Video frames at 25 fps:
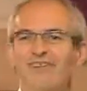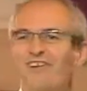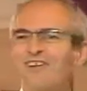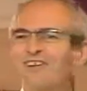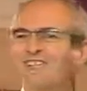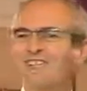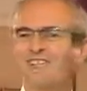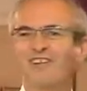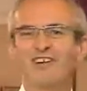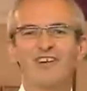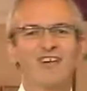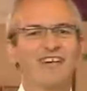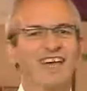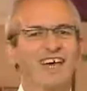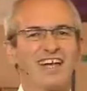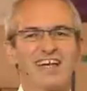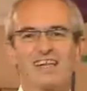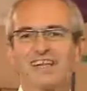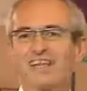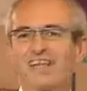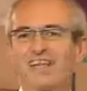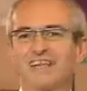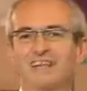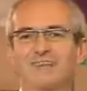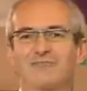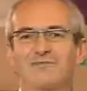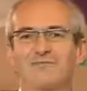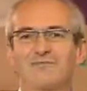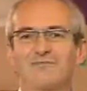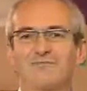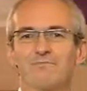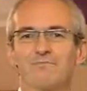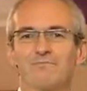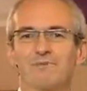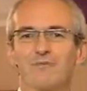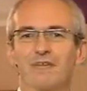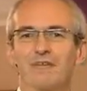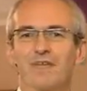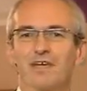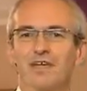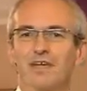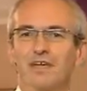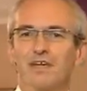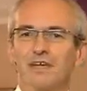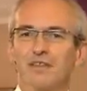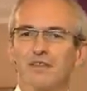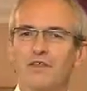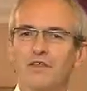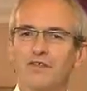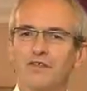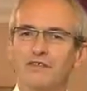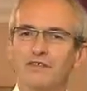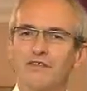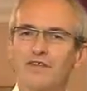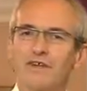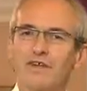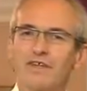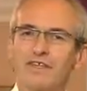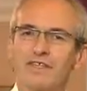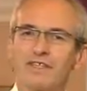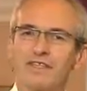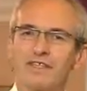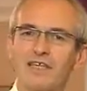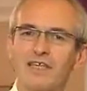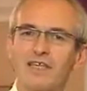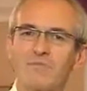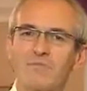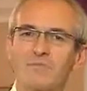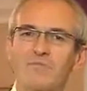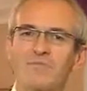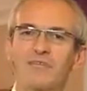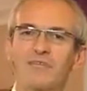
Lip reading: It's not like that. Those very same